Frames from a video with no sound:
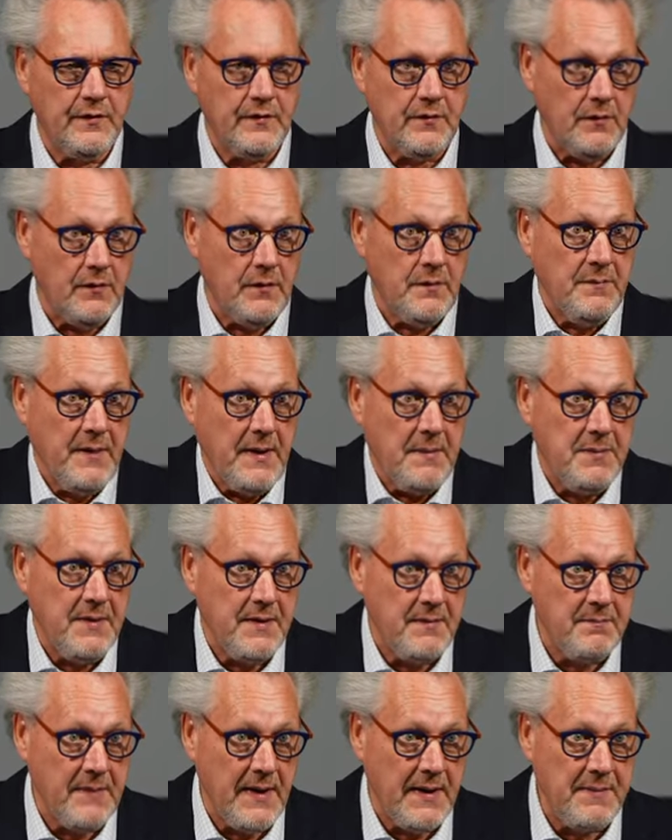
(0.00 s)
or maybe
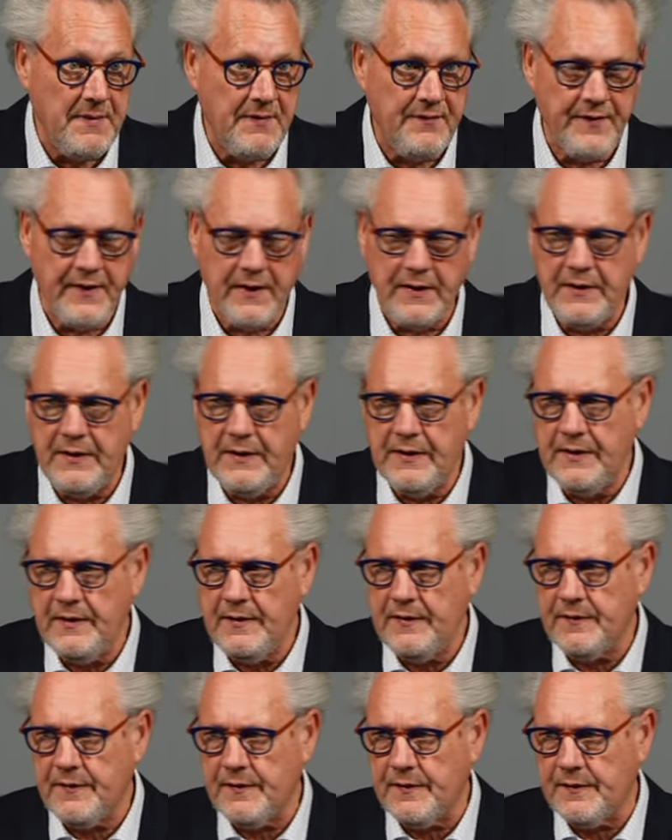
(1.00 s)
very recent.